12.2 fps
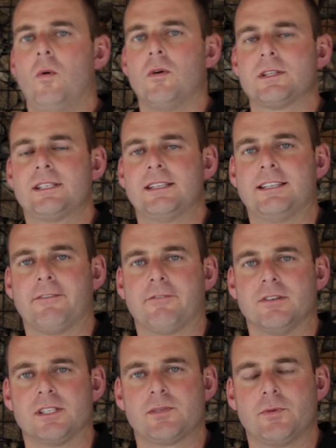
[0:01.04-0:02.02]
what's the
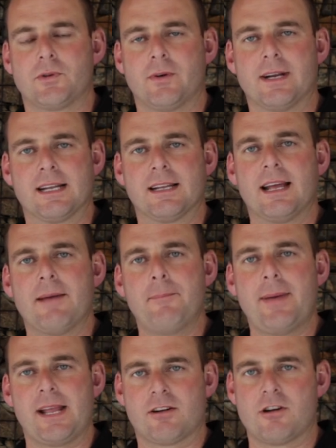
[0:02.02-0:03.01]
difference between the
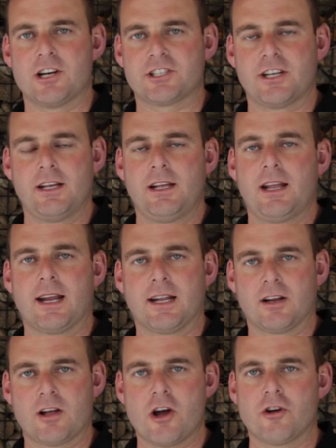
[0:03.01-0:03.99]
impact crusher
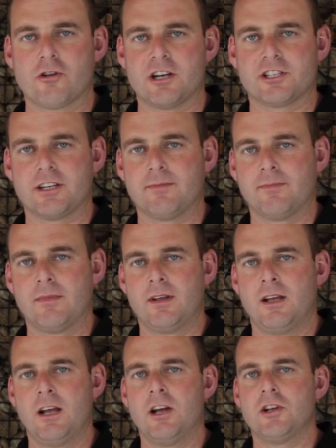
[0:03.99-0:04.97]
and a cone crusher?
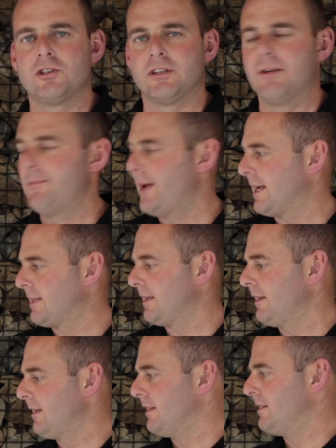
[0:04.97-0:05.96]
So an
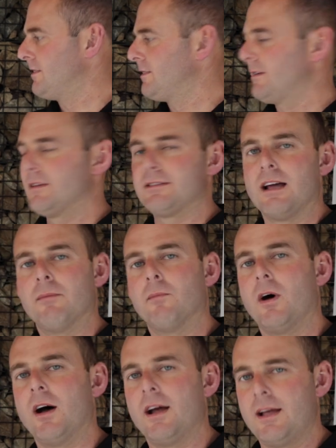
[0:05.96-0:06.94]
impactor is done
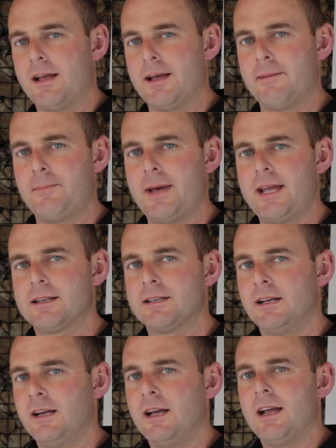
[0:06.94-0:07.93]
by
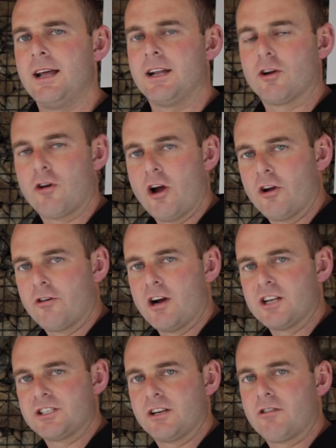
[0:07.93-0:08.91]
impact, and a cone
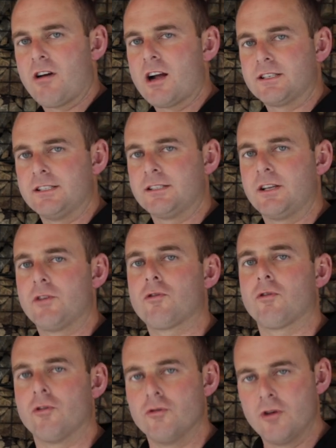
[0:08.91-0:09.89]
crusher crushes
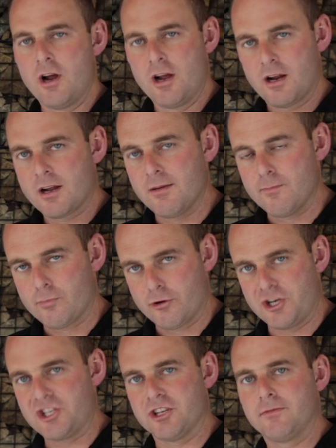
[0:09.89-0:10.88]
through
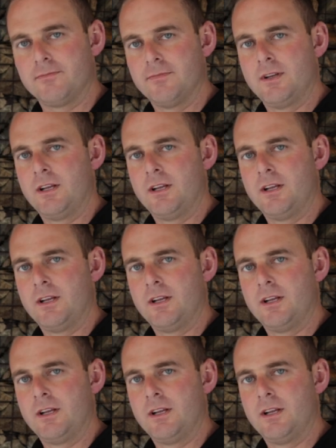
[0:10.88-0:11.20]
compression.